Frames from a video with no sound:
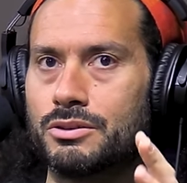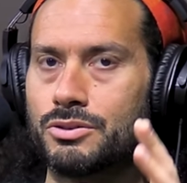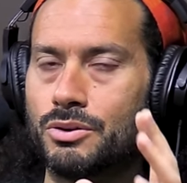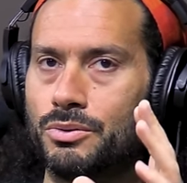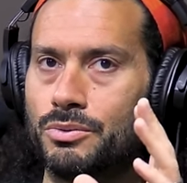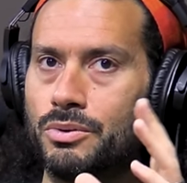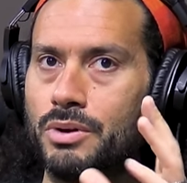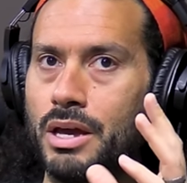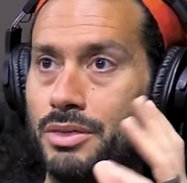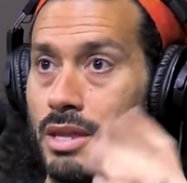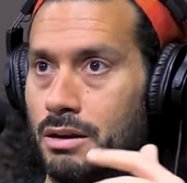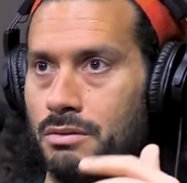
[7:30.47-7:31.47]
So
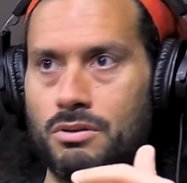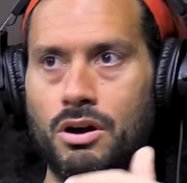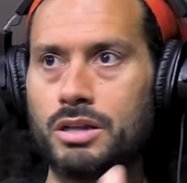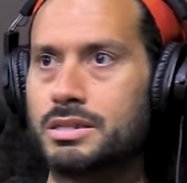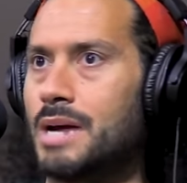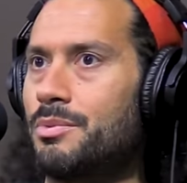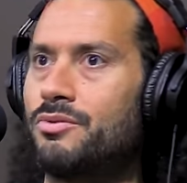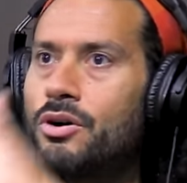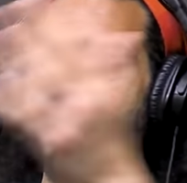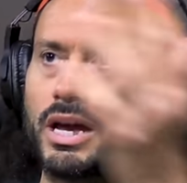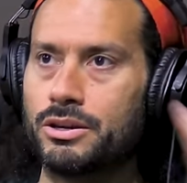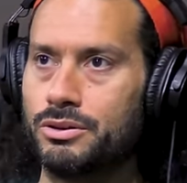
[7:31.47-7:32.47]
and then on top of all that,